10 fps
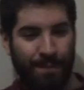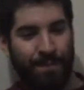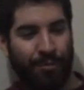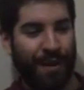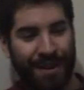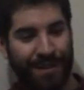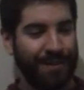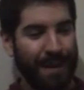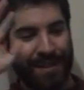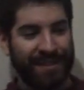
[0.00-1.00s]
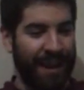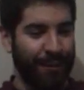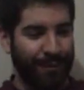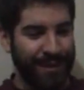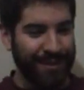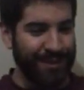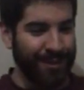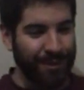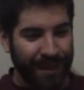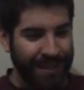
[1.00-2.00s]
pray, make sacrifices to
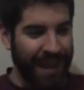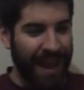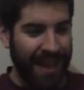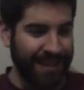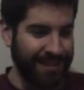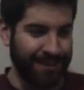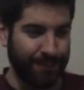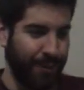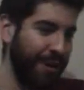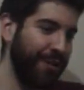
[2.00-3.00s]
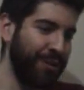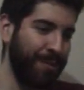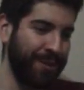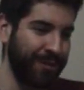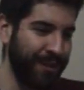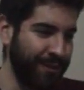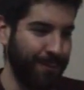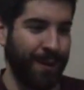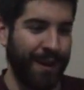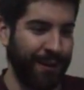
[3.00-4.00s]
the right gods, and wear your special
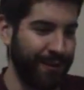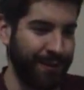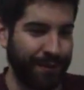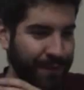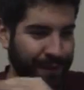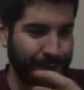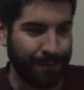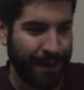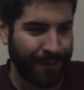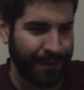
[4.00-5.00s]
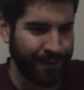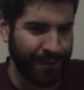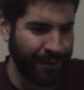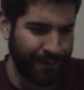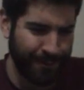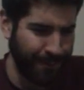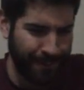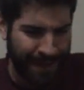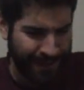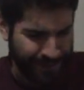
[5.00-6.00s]
underwear, and marry your daughter to a
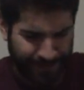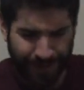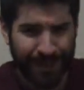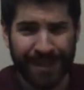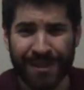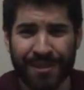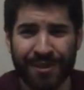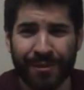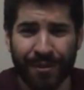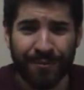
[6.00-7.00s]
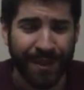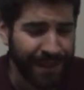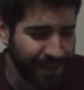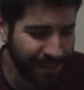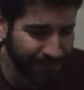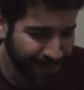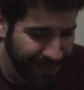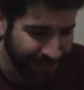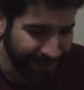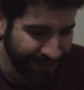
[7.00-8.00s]
man. I mean, it's just it's
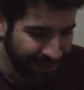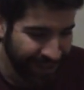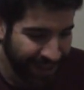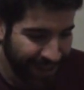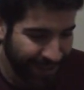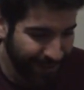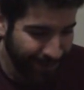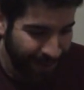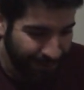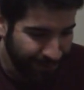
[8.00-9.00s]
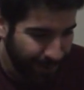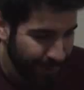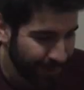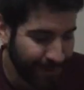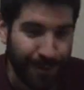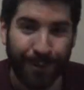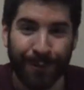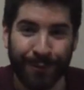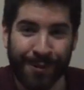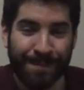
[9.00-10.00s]
ridiculous. We have no control
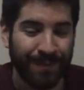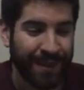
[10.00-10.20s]
over it.